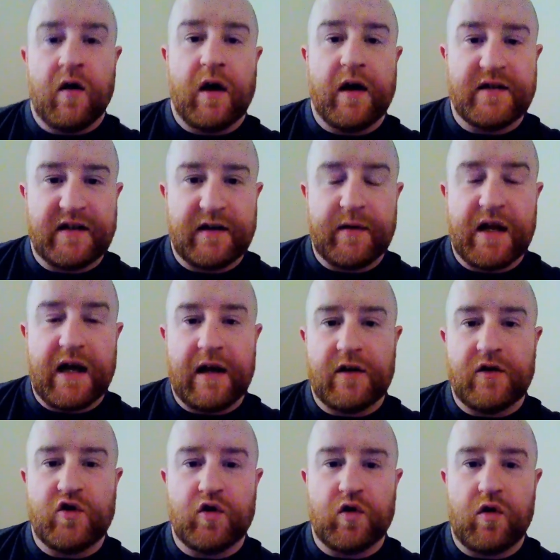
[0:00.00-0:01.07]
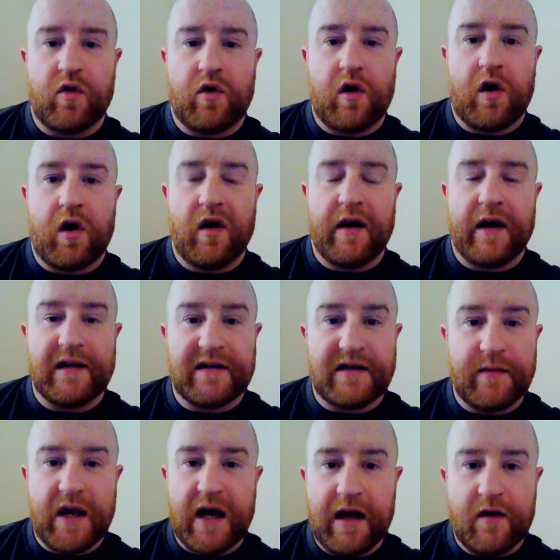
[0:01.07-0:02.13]
intimidating a juror,
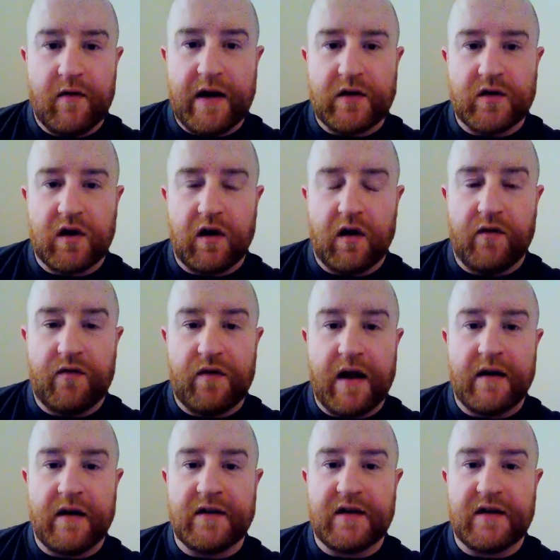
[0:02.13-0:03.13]
intimidating her ex-girlfriend,